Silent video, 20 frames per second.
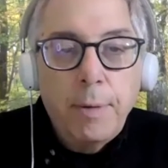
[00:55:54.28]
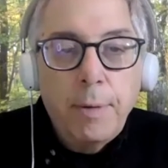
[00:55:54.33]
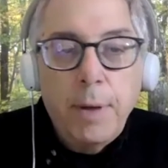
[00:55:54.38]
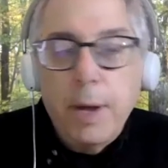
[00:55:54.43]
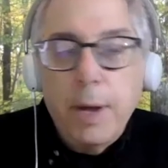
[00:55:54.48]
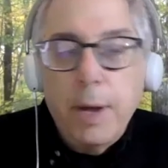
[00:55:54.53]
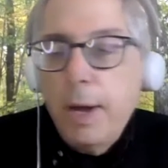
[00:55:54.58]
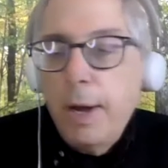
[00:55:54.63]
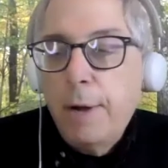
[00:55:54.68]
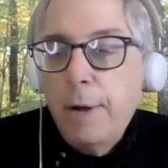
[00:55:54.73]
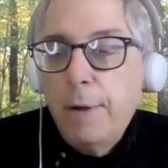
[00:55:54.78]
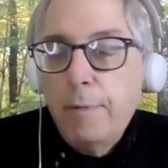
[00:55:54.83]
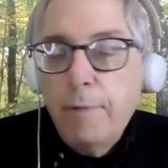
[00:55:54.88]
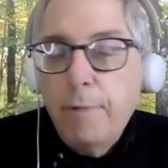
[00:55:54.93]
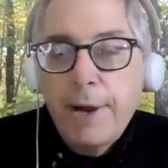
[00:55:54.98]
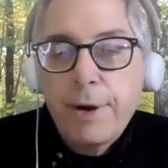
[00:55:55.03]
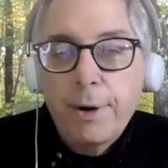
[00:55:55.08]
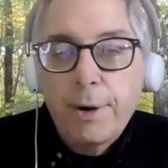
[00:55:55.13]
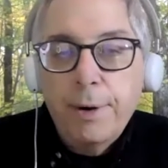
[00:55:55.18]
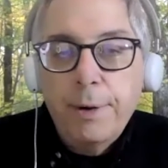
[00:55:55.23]
uh,
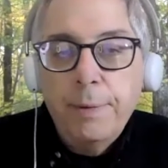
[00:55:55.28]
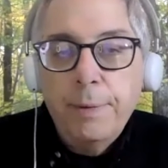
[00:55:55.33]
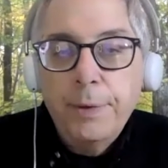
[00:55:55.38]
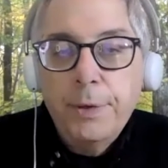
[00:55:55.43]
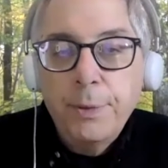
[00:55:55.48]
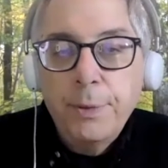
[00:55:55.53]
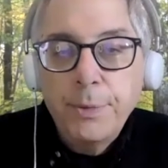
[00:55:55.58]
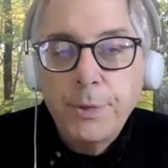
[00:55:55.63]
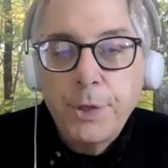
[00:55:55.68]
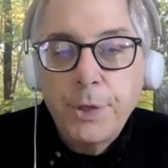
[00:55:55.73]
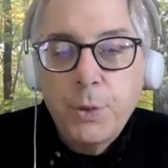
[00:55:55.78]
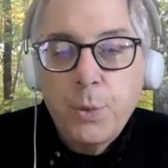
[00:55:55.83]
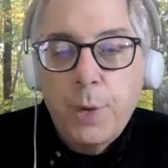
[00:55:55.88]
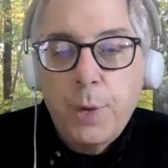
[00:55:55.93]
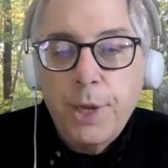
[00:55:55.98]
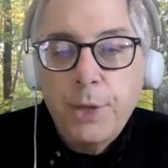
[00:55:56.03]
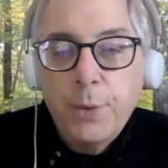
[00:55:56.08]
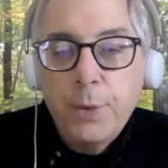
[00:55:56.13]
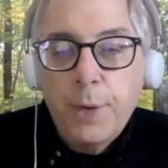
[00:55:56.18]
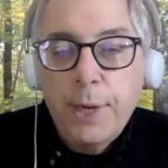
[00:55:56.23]
record in terms of the
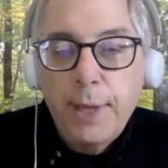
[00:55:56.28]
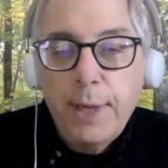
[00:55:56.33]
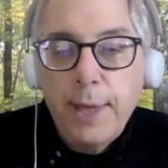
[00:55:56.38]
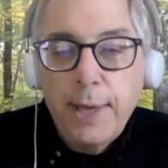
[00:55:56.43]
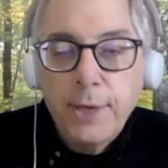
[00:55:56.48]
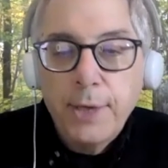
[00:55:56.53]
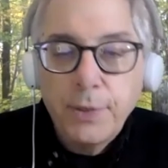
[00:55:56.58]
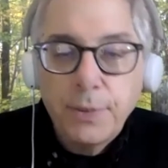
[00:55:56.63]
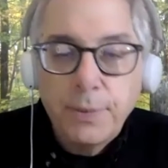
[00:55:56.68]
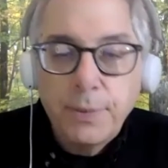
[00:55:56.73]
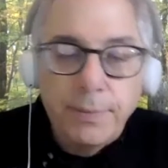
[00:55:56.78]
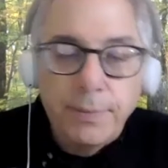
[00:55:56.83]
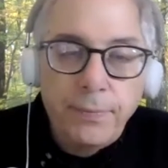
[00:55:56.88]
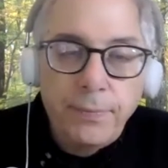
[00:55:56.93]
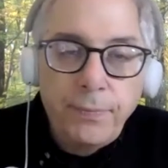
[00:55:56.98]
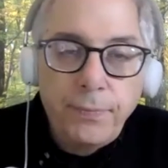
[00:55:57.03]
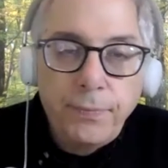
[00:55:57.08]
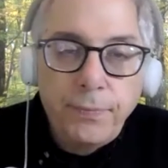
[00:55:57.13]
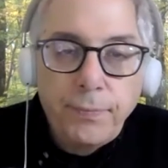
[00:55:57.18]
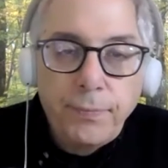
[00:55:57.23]
2020 election.
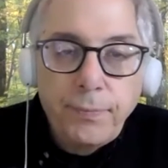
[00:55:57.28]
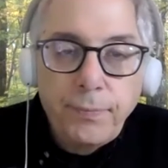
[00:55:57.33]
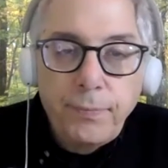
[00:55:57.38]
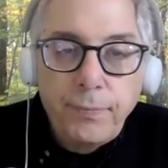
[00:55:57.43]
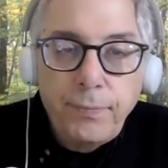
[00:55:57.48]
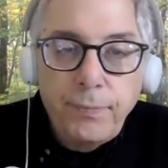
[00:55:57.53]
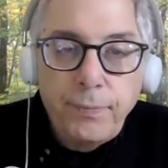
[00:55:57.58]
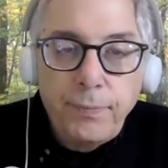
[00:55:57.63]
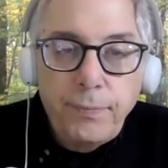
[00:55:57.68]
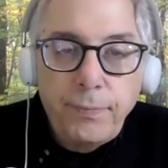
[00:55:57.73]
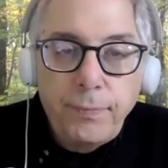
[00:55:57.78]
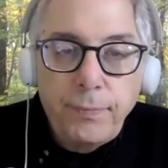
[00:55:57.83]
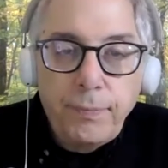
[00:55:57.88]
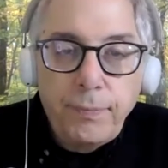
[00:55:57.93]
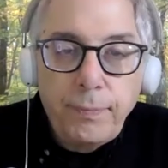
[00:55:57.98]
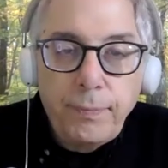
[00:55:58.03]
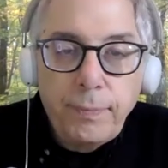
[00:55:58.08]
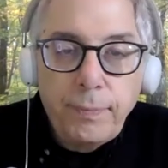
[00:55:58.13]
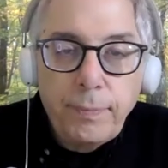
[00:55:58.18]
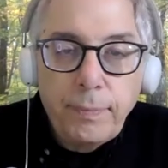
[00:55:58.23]

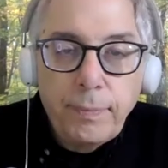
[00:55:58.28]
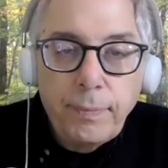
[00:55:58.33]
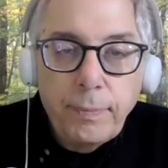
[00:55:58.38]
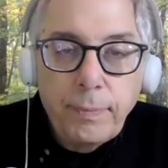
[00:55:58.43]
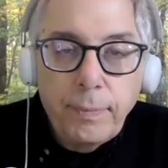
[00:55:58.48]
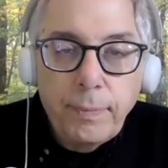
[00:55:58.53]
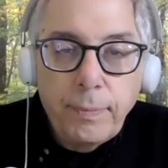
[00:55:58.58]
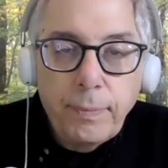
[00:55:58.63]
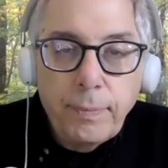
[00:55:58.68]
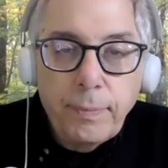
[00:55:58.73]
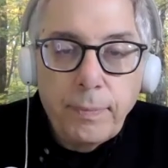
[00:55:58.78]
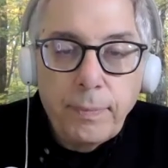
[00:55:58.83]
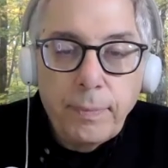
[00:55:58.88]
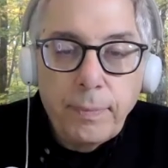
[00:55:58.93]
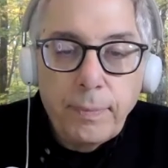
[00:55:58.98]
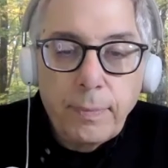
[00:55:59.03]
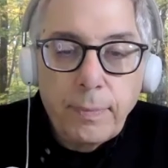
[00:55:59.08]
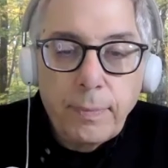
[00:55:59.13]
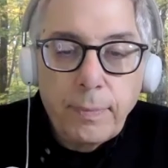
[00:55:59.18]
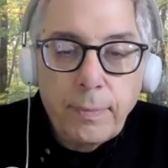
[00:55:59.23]
Okay.
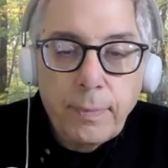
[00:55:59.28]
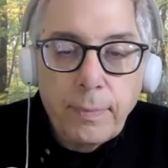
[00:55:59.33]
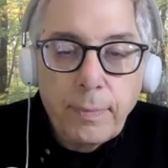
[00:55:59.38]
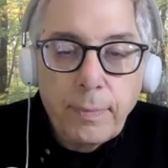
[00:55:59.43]
Um,